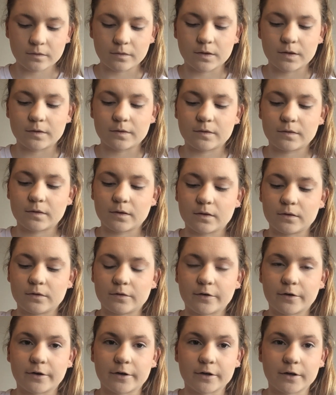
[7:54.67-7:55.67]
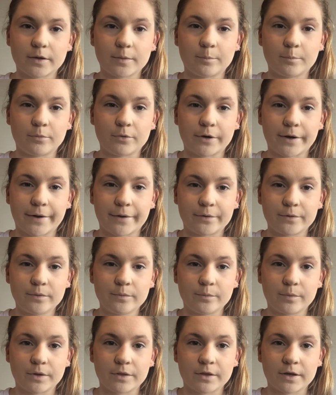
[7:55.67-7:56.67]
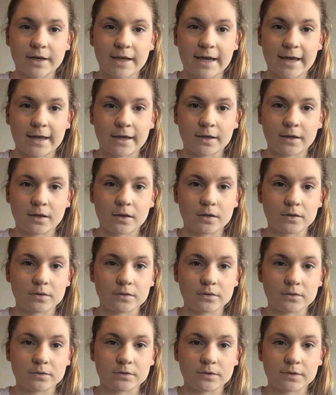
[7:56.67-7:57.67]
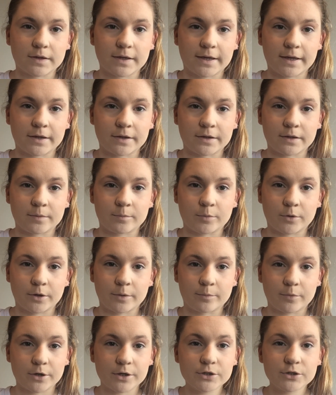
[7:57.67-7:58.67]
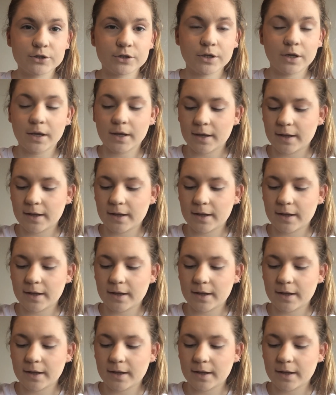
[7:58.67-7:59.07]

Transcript: this dark brown with an angled eyebrow brush,